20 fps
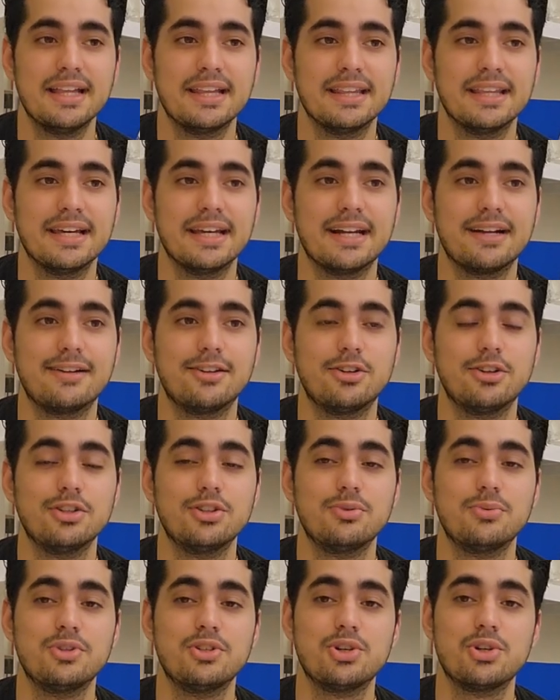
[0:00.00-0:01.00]
Then I'm
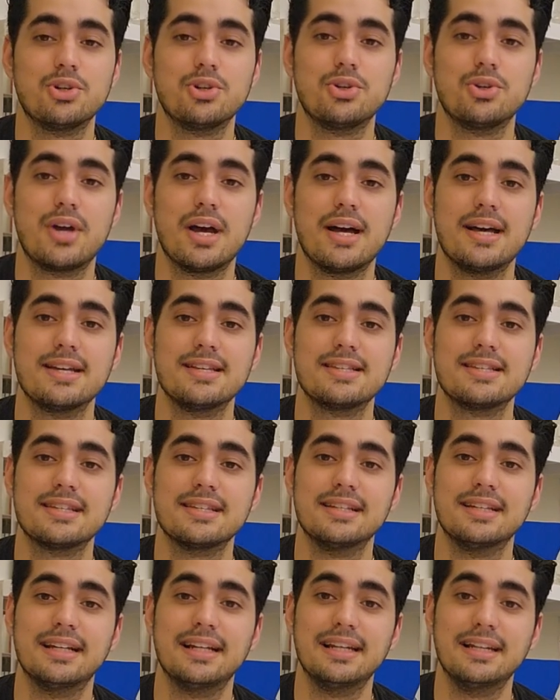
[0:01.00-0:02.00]
going to be showing you guys
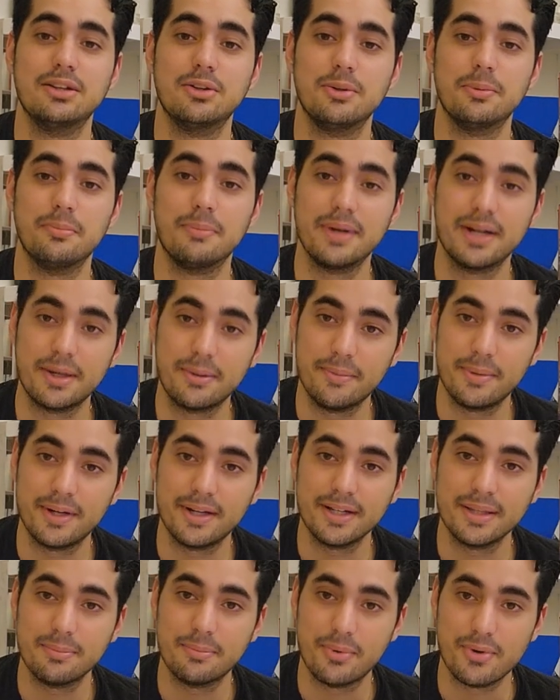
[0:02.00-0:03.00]
a Little
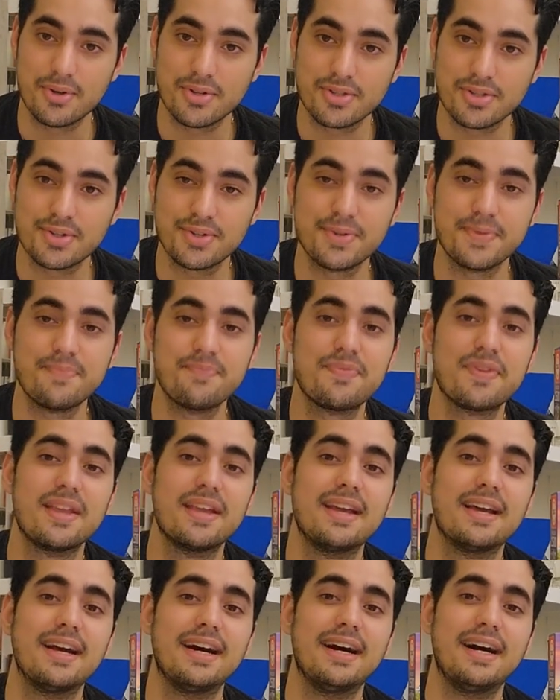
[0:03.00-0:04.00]
Mermaid puzzle
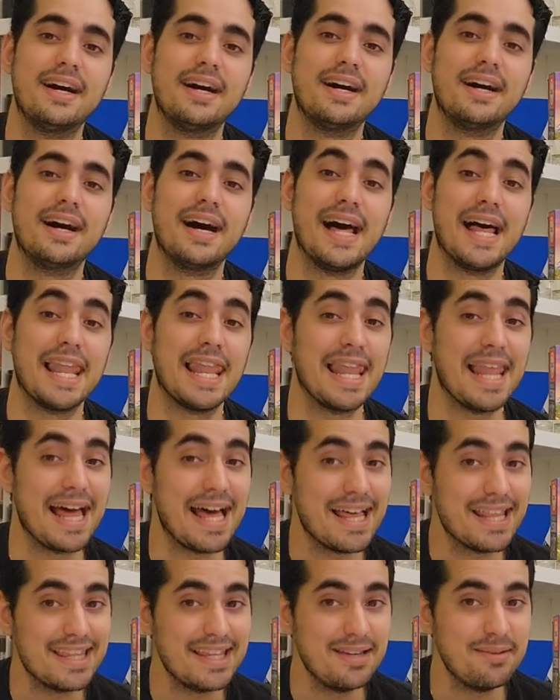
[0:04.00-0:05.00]
uh,
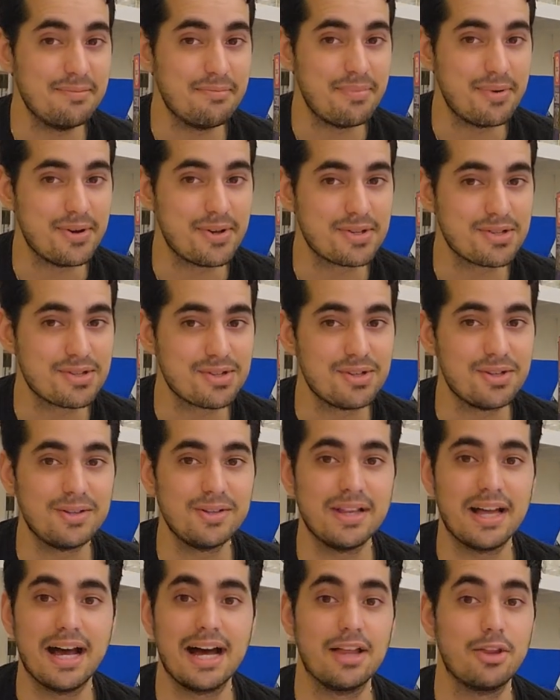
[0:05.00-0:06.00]
Aladdin
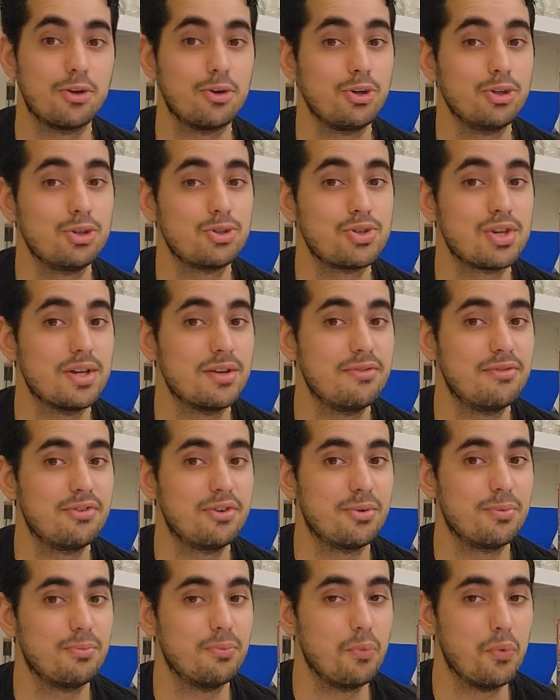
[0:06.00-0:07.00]
puzzle. I'm going to say
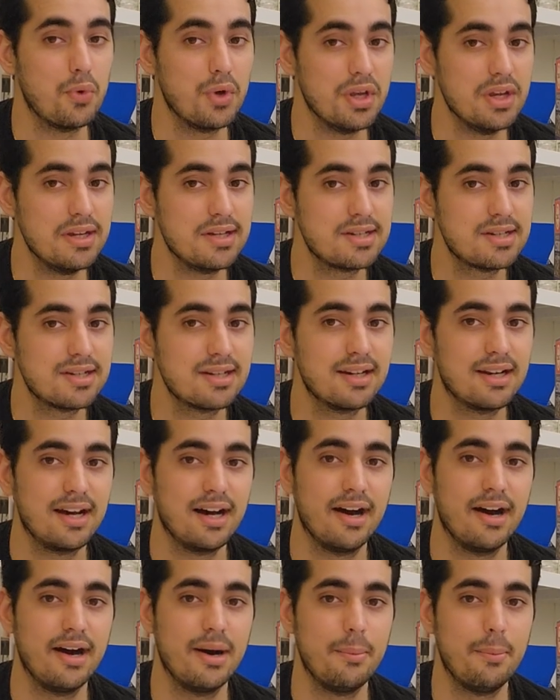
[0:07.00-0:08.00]
from which
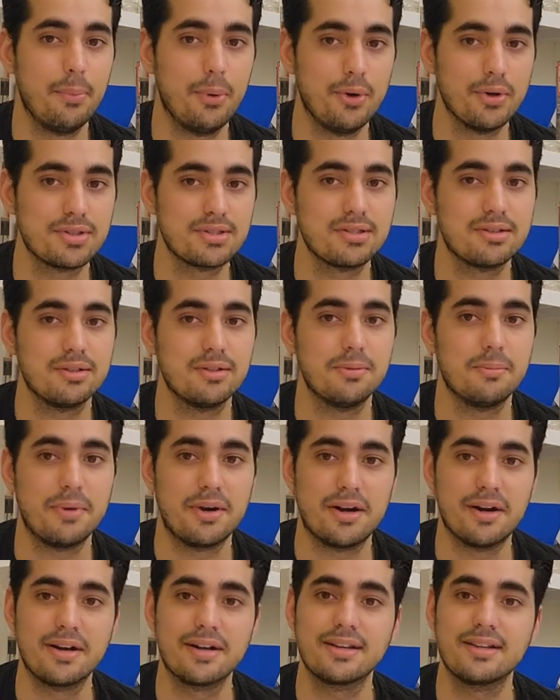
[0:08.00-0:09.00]
uh, puzzle
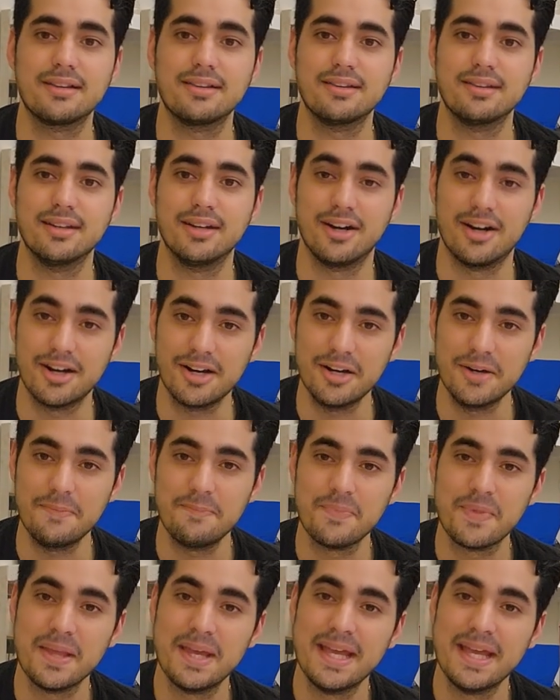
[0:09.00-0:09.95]
mark they are.